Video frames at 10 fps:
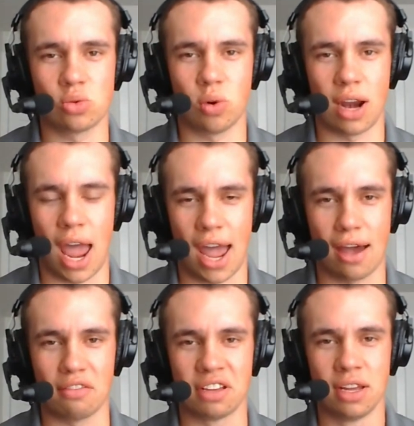just want to
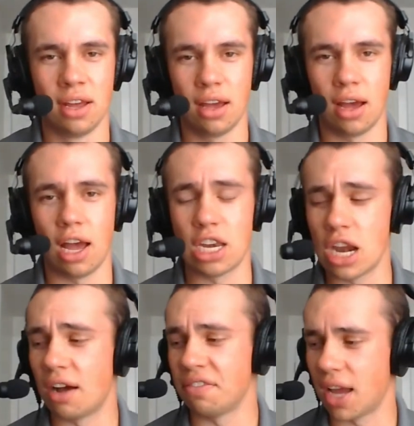have
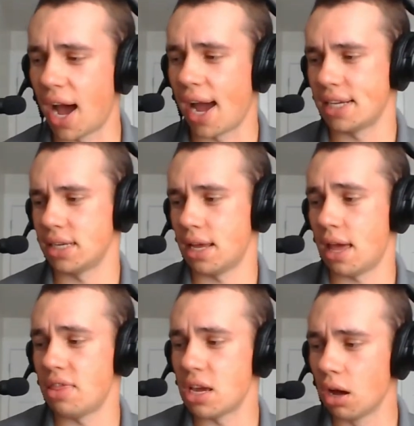enough guys.
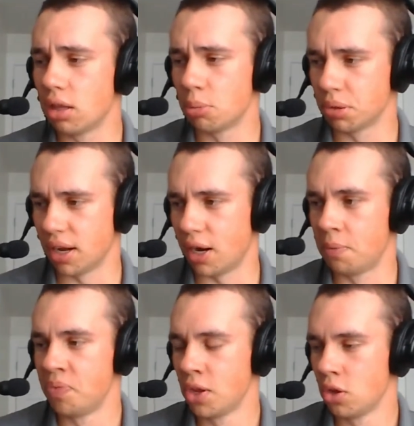And the other
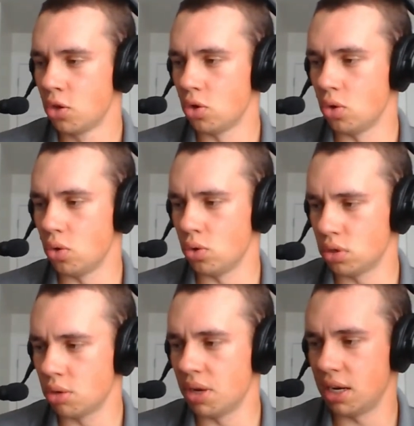player
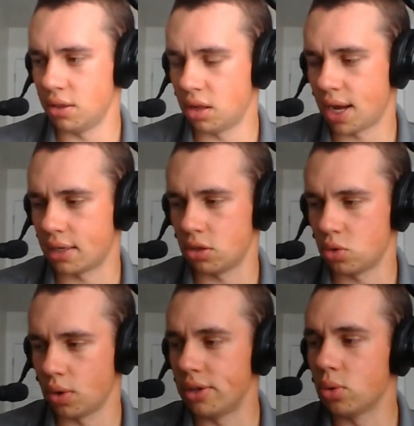who's committed in the class of
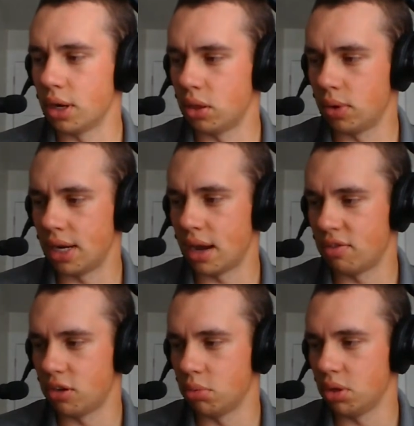2023 now
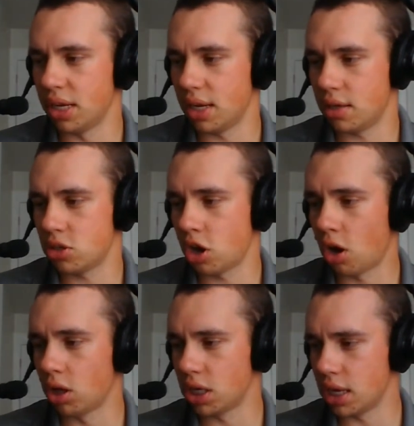verbally is
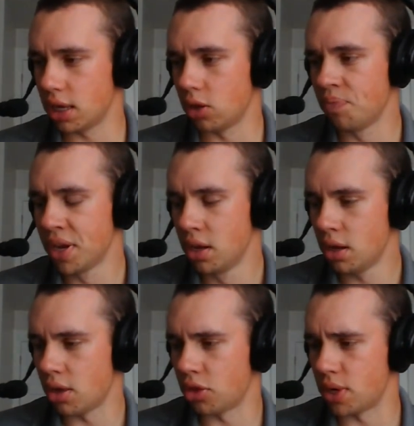Colin Gill,
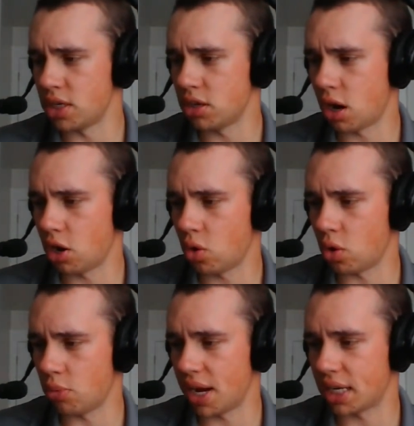a three-star
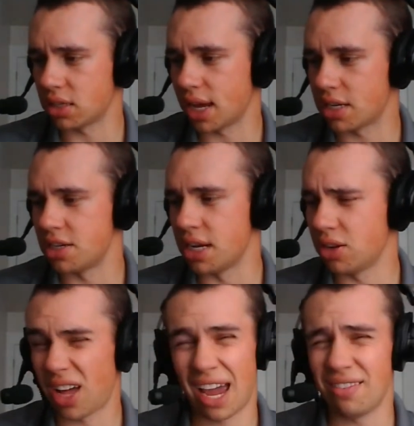cornerback slash
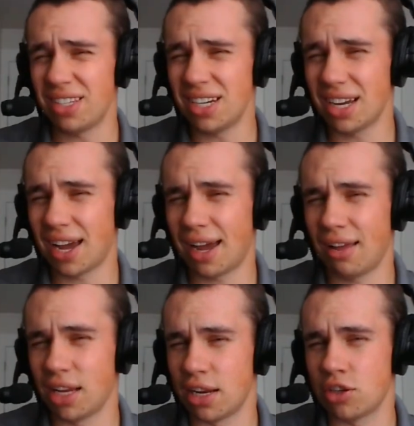nickel. I haven't seen a
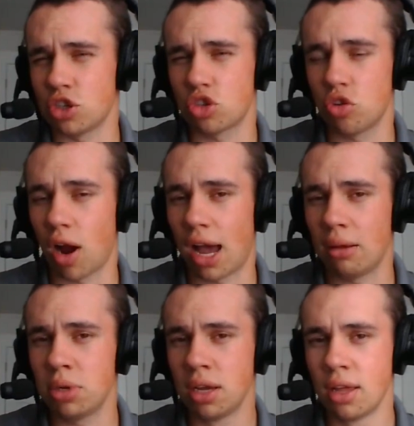guy
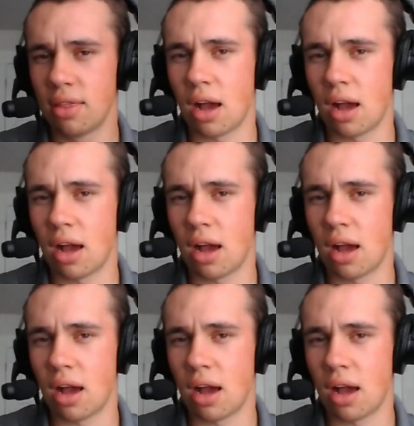described